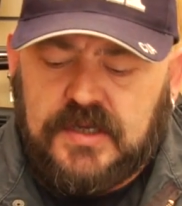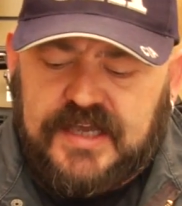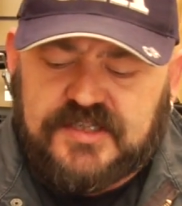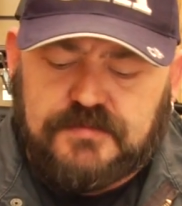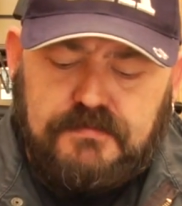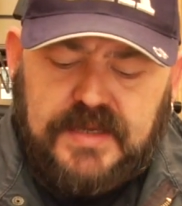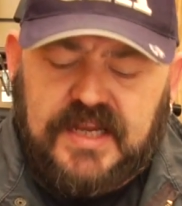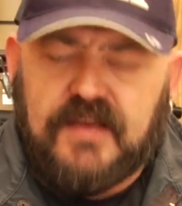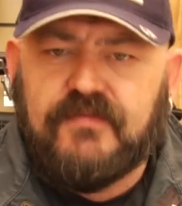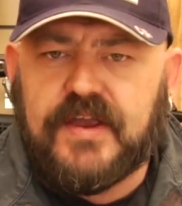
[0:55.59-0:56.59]
as
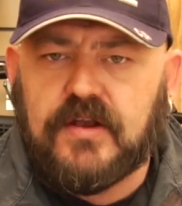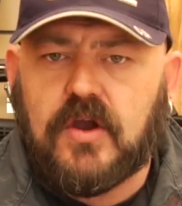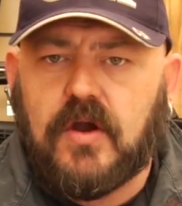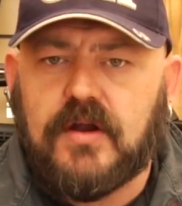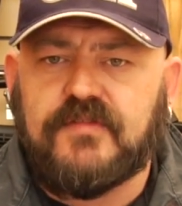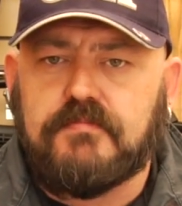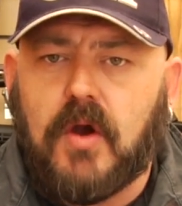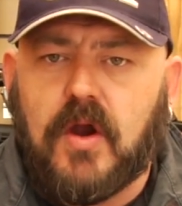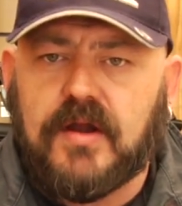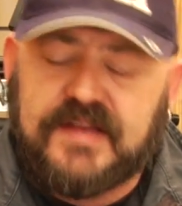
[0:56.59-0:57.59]
many of their cards
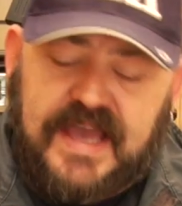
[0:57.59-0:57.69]
marked